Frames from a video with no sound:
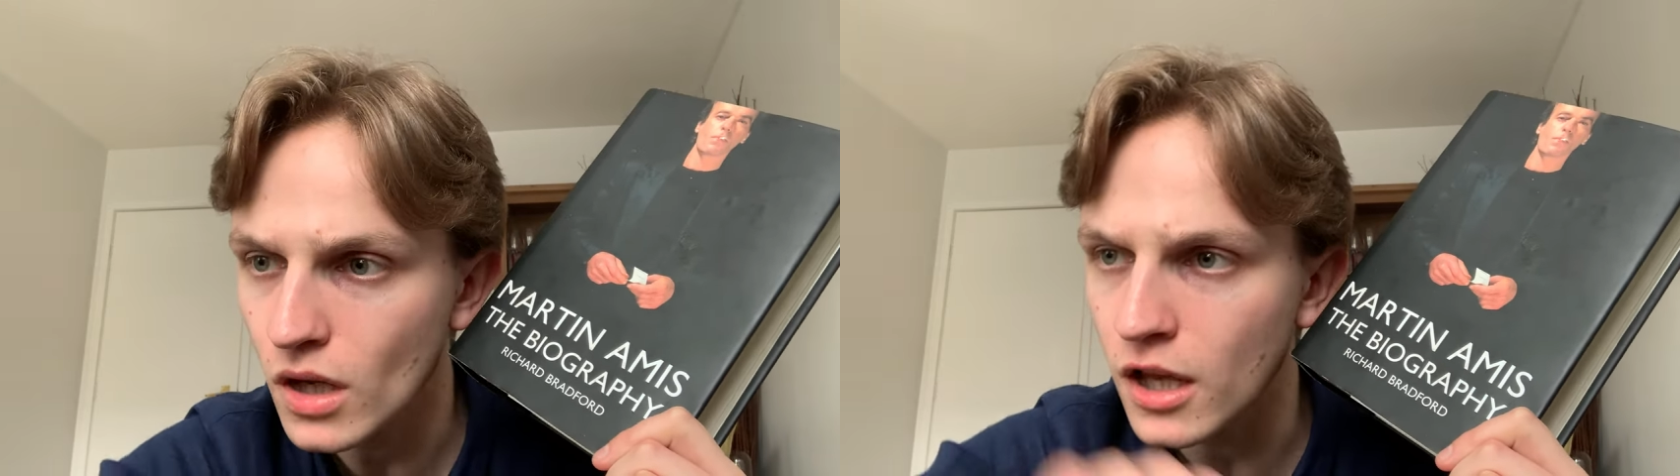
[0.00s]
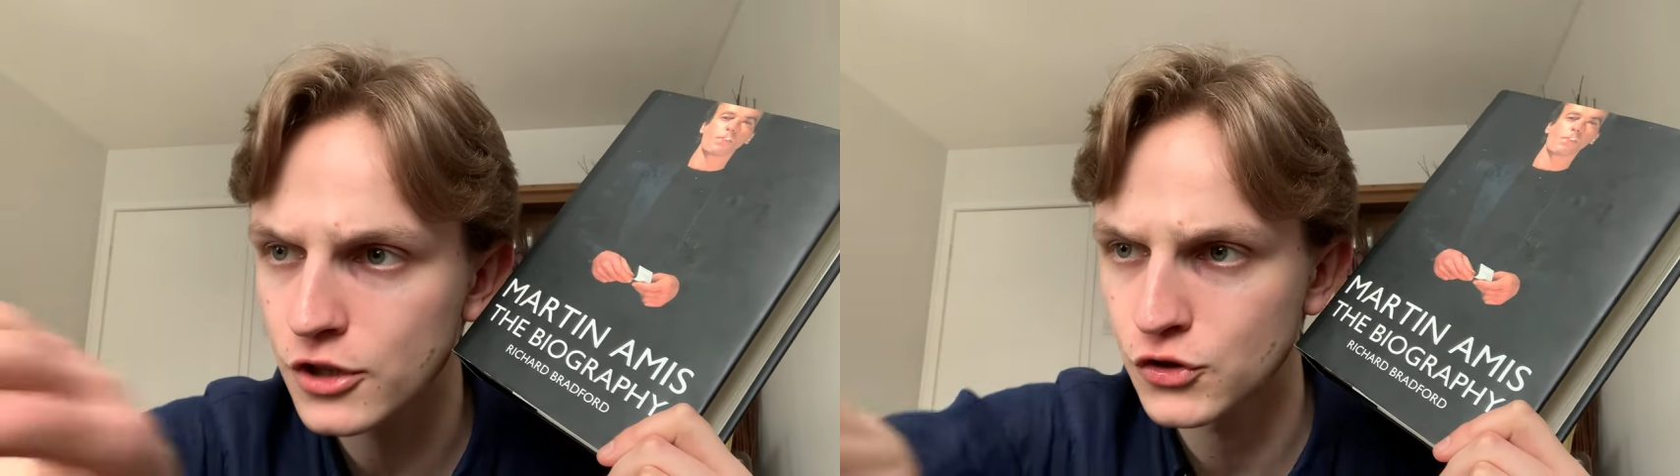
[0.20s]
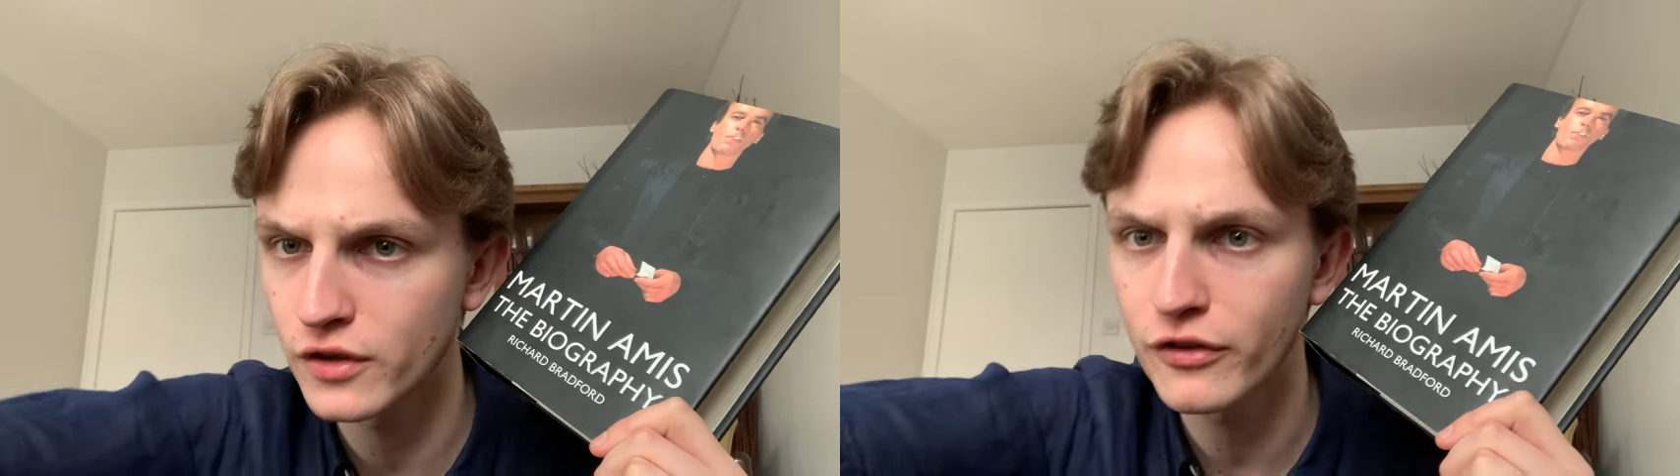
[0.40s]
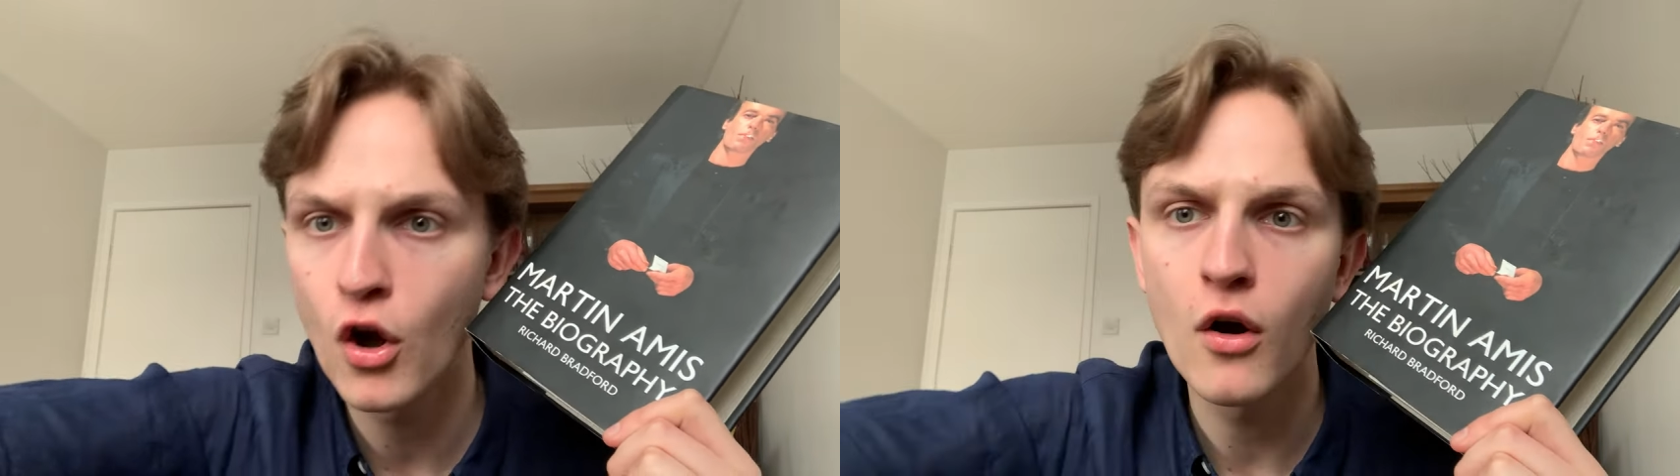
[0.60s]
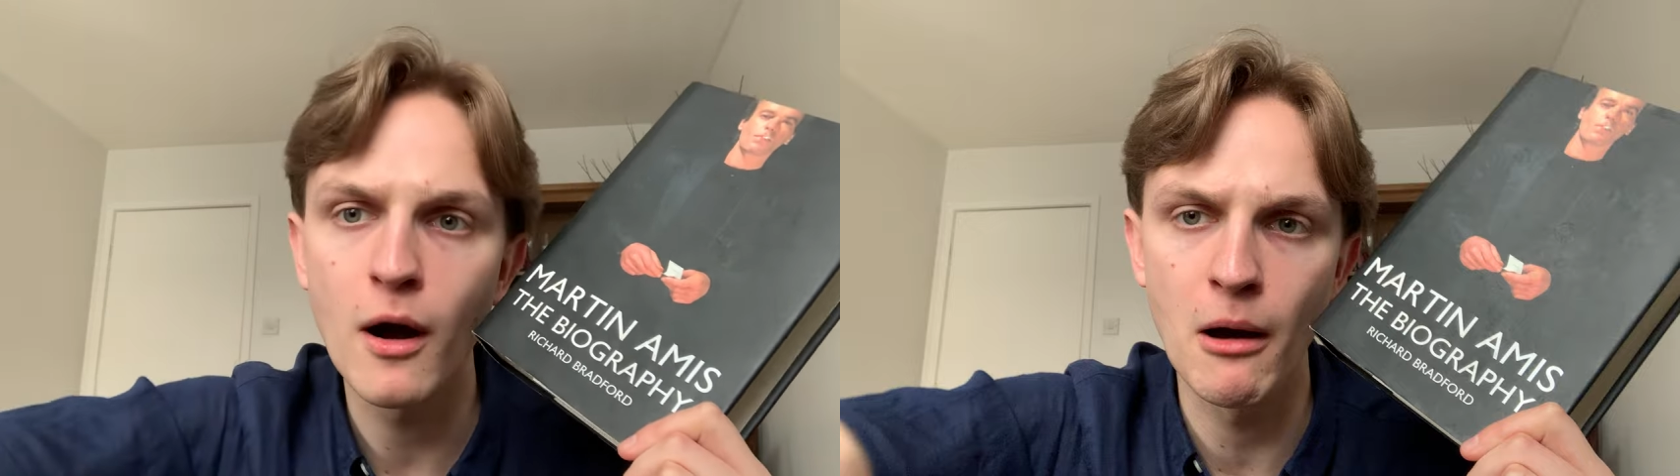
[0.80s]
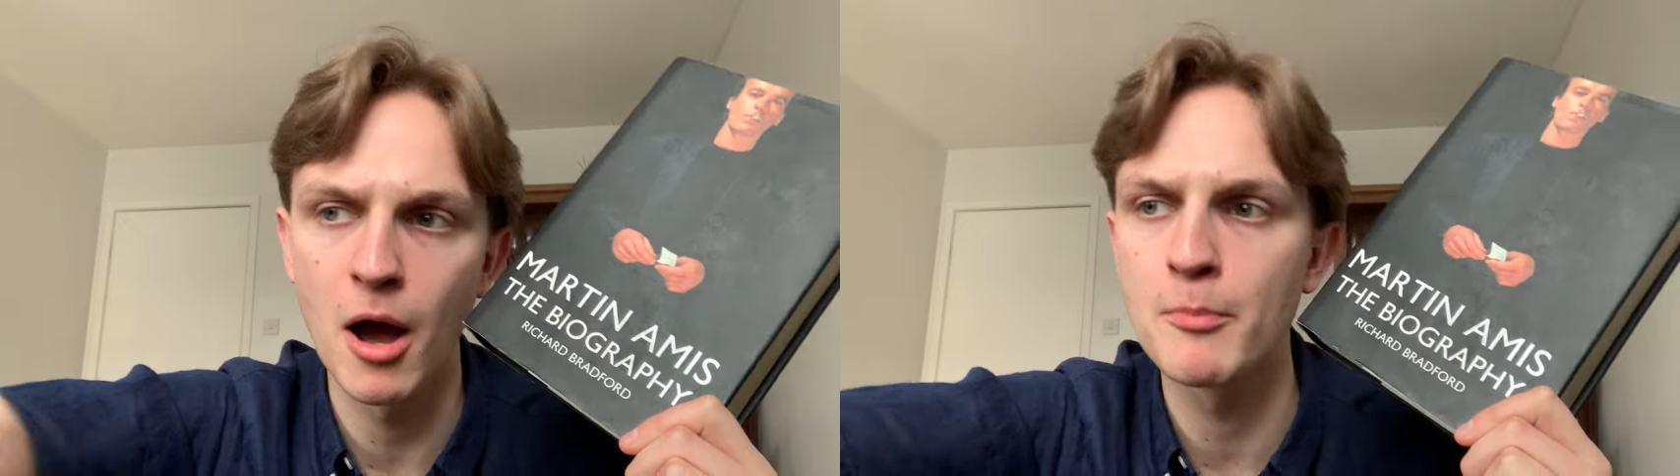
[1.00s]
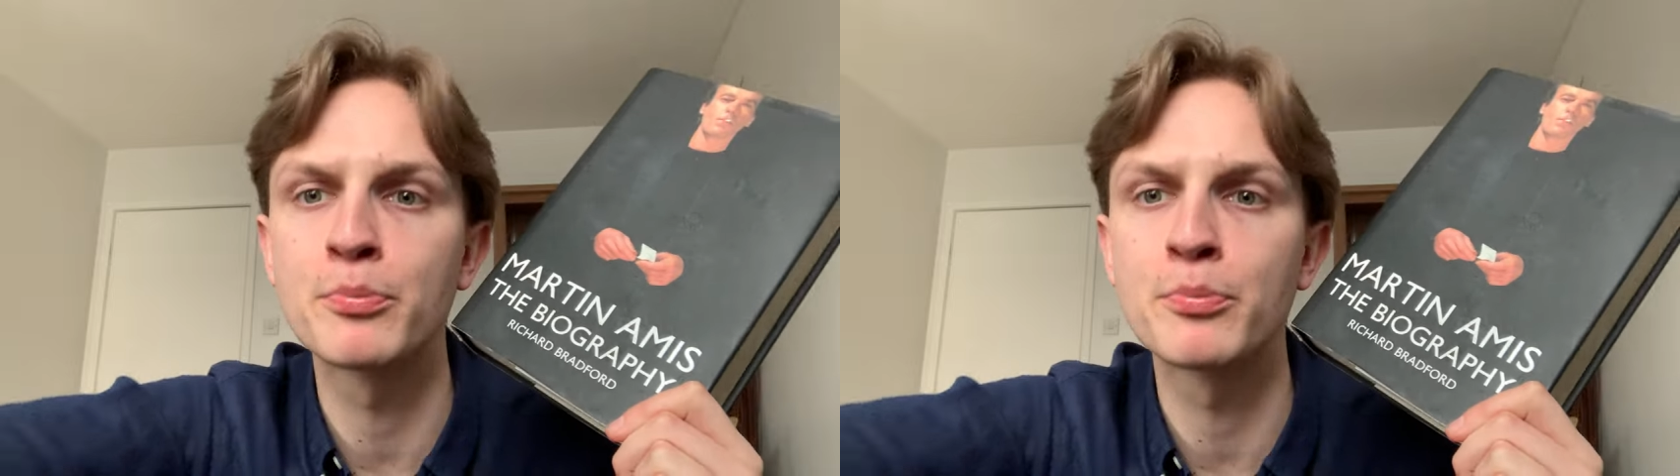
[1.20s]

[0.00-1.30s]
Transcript: a sort of uh,